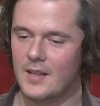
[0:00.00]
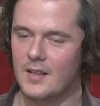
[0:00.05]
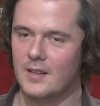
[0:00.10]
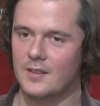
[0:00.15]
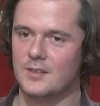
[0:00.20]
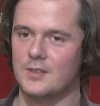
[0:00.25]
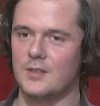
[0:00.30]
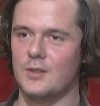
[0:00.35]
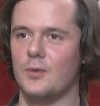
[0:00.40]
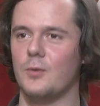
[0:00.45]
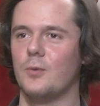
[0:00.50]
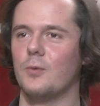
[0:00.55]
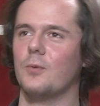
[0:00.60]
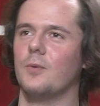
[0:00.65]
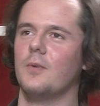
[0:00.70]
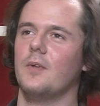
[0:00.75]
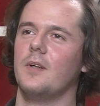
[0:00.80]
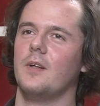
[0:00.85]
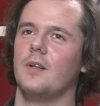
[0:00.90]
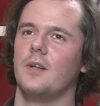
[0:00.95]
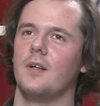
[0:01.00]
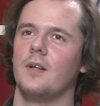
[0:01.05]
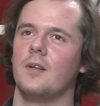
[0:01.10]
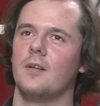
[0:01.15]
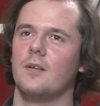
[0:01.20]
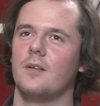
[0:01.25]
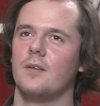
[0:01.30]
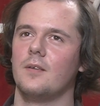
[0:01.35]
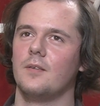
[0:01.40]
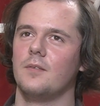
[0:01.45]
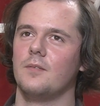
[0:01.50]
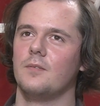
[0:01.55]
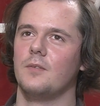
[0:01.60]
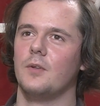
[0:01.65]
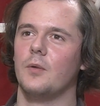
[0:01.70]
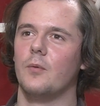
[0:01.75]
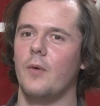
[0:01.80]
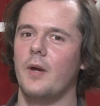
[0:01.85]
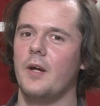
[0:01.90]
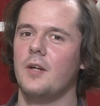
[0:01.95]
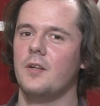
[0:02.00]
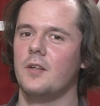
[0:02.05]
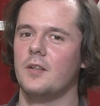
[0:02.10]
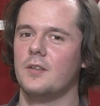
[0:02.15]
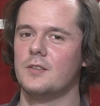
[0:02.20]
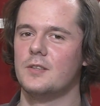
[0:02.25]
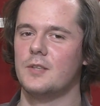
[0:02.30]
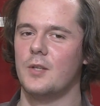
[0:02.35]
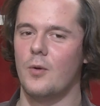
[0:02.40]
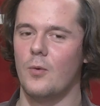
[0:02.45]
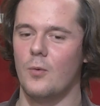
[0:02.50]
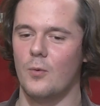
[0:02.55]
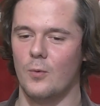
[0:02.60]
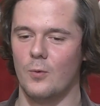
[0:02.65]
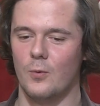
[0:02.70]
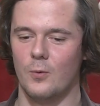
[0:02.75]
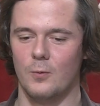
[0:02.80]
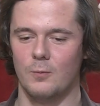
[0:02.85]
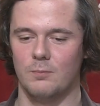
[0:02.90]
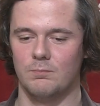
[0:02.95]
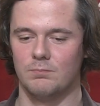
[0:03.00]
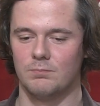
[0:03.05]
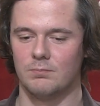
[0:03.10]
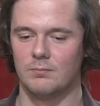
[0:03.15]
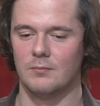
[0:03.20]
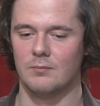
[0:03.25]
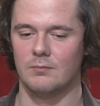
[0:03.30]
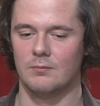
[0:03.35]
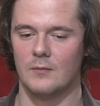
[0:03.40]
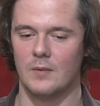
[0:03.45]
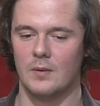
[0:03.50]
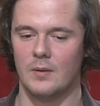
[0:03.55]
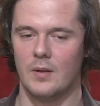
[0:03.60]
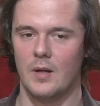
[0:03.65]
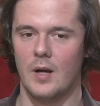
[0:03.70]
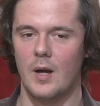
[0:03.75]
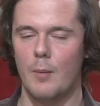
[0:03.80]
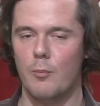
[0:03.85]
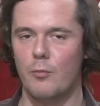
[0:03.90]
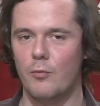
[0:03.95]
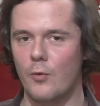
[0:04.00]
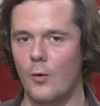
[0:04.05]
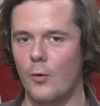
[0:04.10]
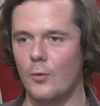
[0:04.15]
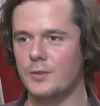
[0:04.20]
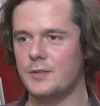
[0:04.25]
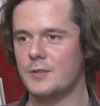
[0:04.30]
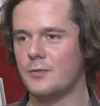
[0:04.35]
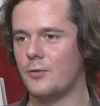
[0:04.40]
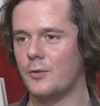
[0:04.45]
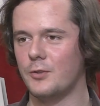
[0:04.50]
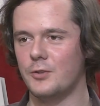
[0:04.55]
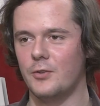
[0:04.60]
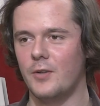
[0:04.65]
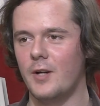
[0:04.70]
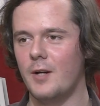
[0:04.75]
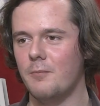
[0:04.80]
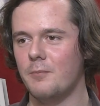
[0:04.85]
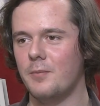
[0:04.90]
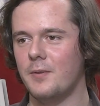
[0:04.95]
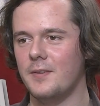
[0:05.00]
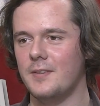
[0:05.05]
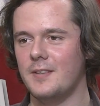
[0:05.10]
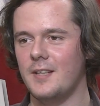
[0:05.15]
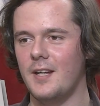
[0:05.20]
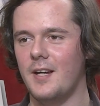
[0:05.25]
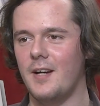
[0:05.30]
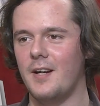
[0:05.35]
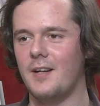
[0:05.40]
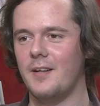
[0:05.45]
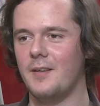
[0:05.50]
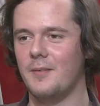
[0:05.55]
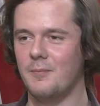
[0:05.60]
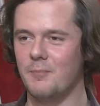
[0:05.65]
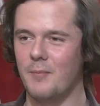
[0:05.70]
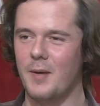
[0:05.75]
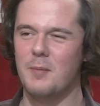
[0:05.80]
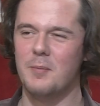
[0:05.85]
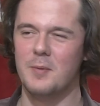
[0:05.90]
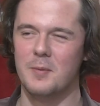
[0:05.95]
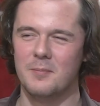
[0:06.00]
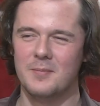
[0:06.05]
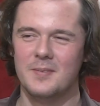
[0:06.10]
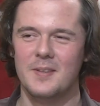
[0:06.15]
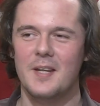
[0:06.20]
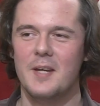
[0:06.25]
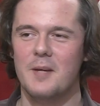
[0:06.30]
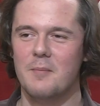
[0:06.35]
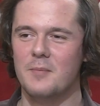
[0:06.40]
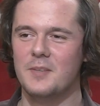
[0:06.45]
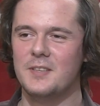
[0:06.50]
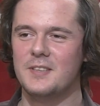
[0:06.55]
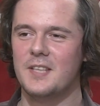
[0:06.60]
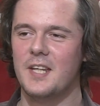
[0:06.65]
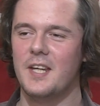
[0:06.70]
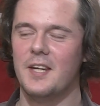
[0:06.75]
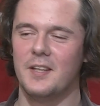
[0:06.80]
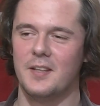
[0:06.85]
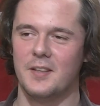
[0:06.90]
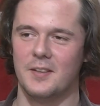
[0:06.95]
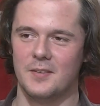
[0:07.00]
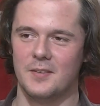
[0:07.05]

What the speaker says: So Ukrainians who upvote for Trump, they are maybe mistaken.